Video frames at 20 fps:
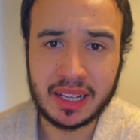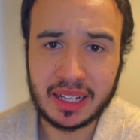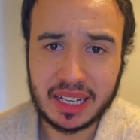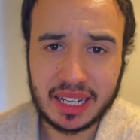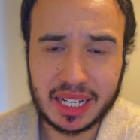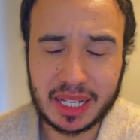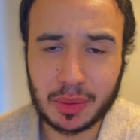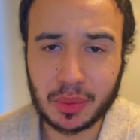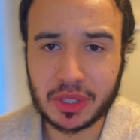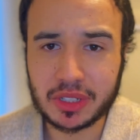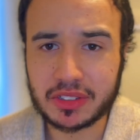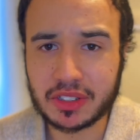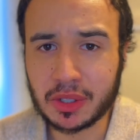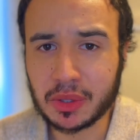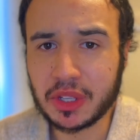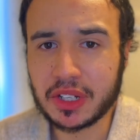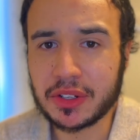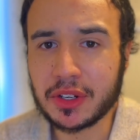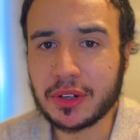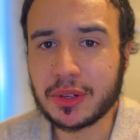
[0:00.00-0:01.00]
It was so
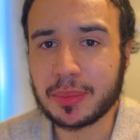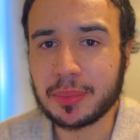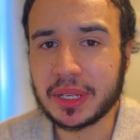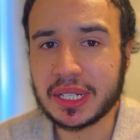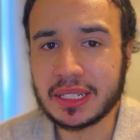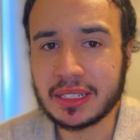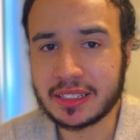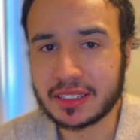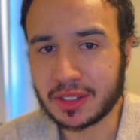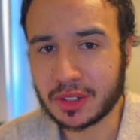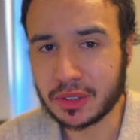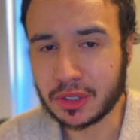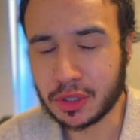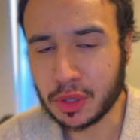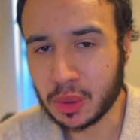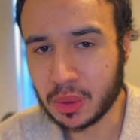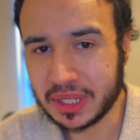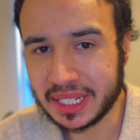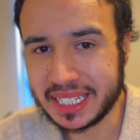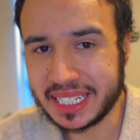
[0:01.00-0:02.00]
the Europeans could
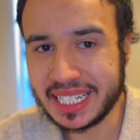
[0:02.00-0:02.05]
go